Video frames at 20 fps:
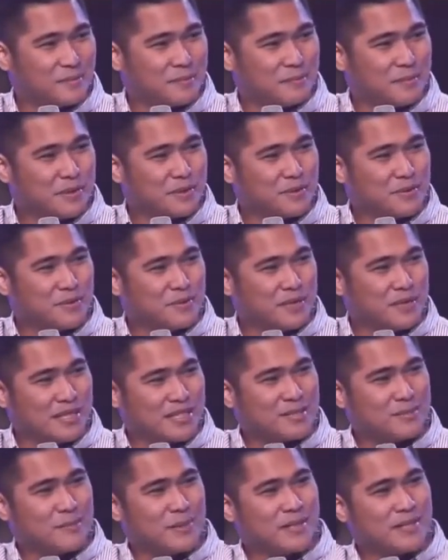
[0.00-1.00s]
But through the
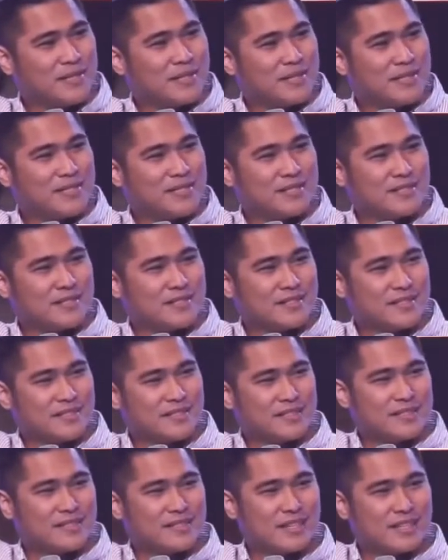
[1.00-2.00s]

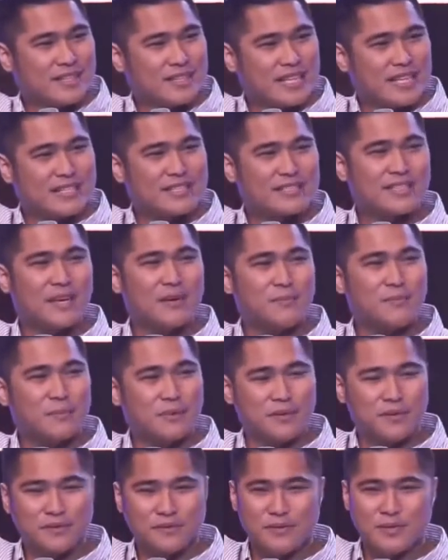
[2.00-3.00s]
experience and the
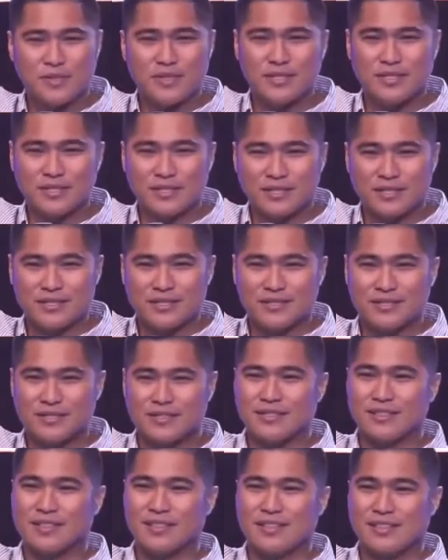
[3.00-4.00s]
example of Jesus,
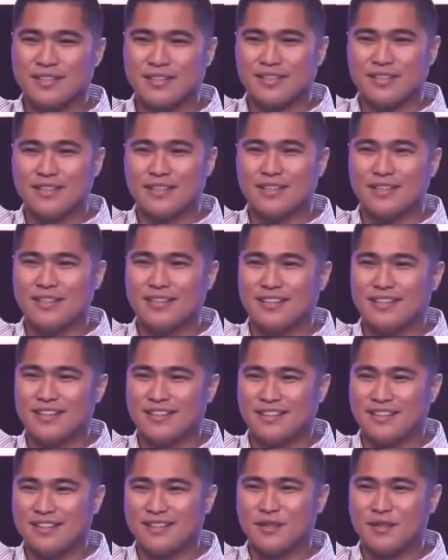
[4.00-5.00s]

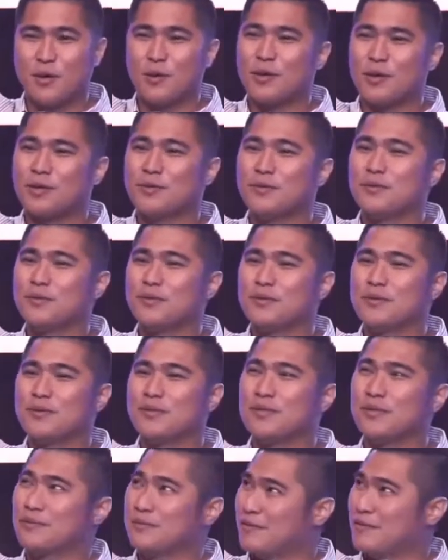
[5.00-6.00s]
going through
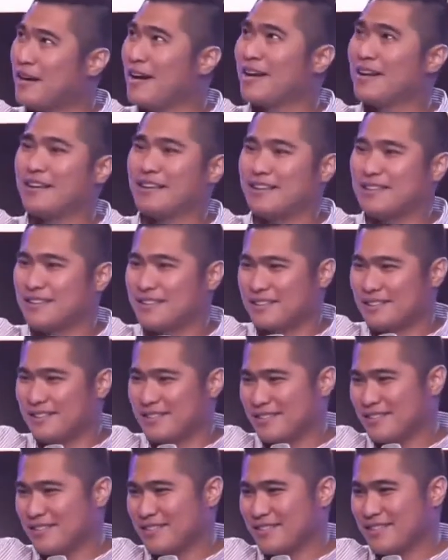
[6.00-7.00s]
the fire,
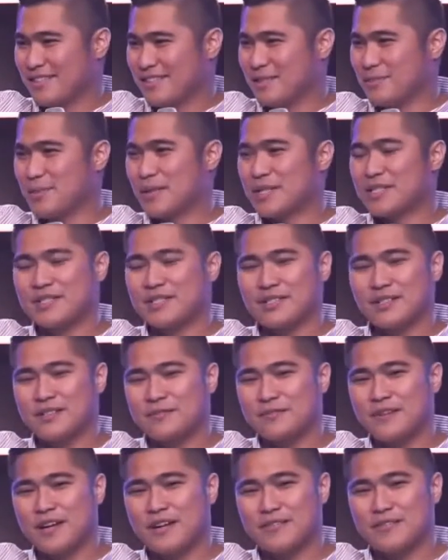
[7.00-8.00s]
especially the
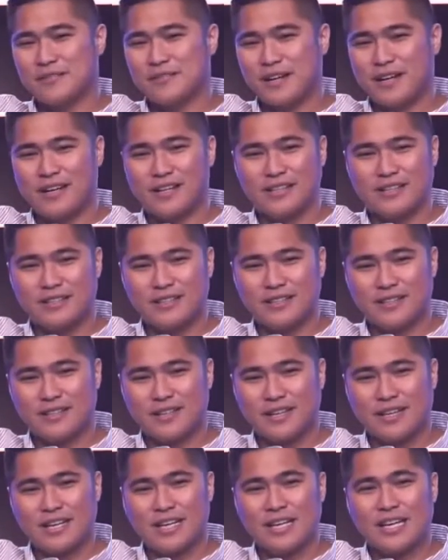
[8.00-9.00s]
fire of God,
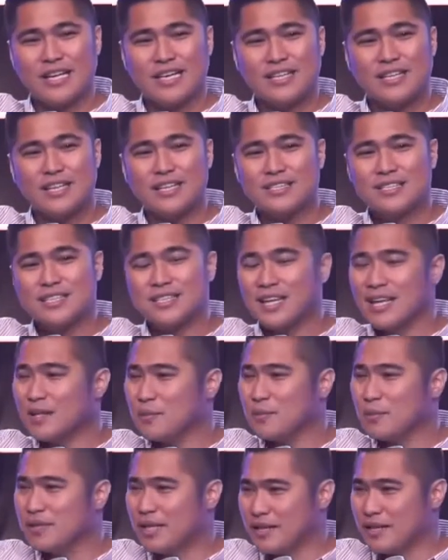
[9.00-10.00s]
it doesn't end
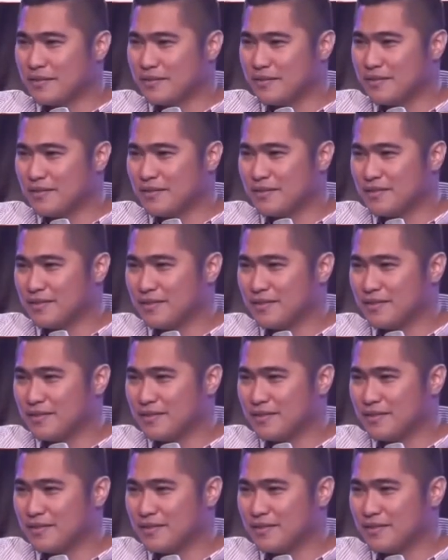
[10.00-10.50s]
with death